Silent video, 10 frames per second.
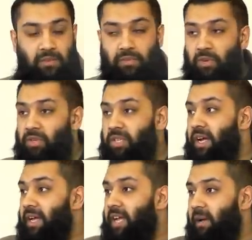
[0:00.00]
If you don't
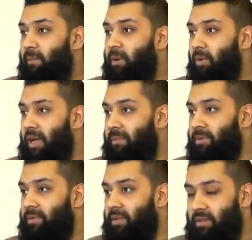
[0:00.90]
tie a camel, what will
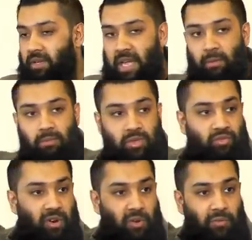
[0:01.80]
happen? The, the camel will
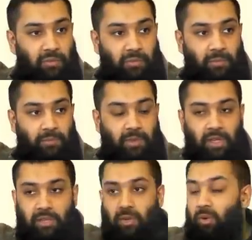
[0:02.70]
just run off.
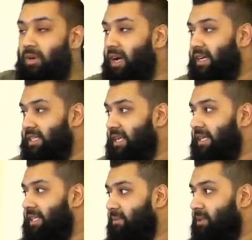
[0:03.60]
The Quran is
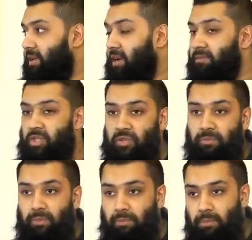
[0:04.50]
like that when it comes
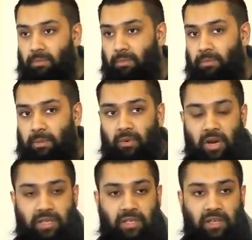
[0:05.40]
to
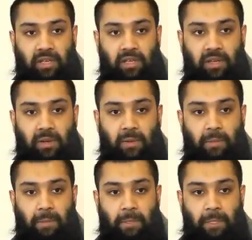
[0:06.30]
memorizing.
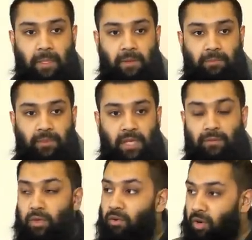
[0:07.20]

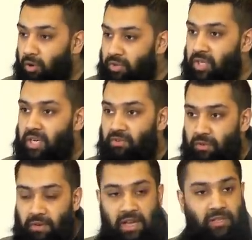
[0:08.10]
If you don't constantly
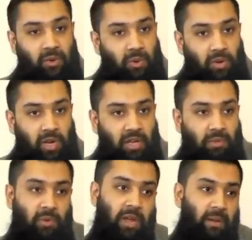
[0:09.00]
revise your
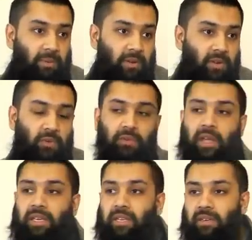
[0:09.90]
Quran, what will happen? You'll
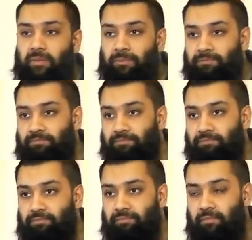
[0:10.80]
forget it.
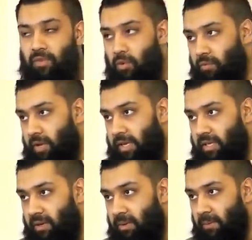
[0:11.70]
You'll
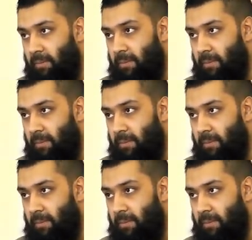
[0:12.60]
forget it.